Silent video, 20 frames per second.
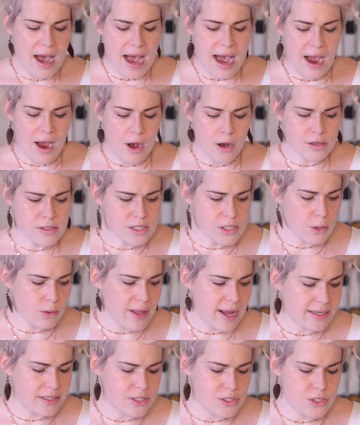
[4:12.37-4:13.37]
I also
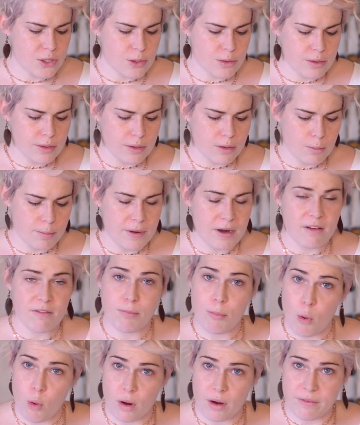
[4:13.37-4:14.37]
like to do a little bit of
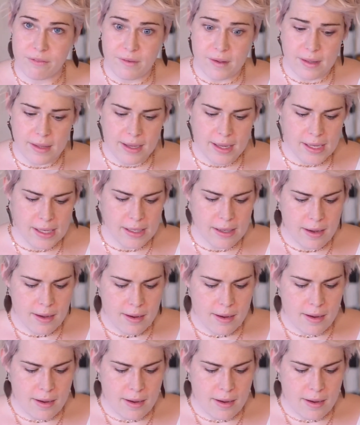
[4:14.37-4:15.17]
pore filling